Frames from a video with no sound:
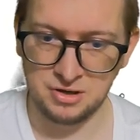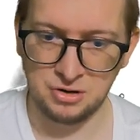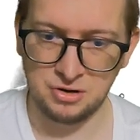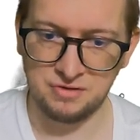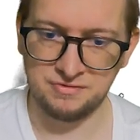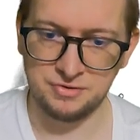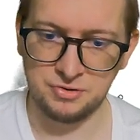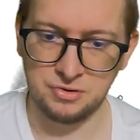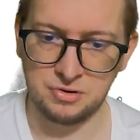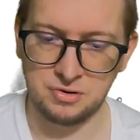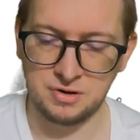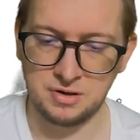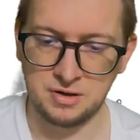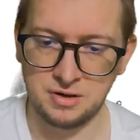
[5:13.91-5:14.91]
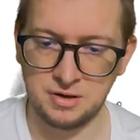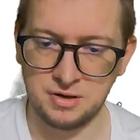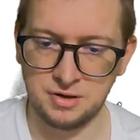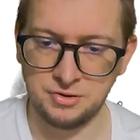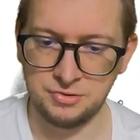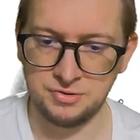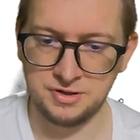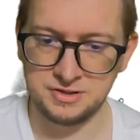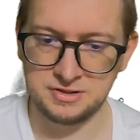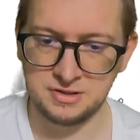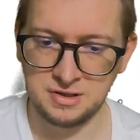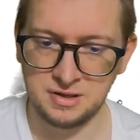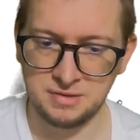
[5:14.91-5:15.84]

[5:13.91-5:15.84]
of your units.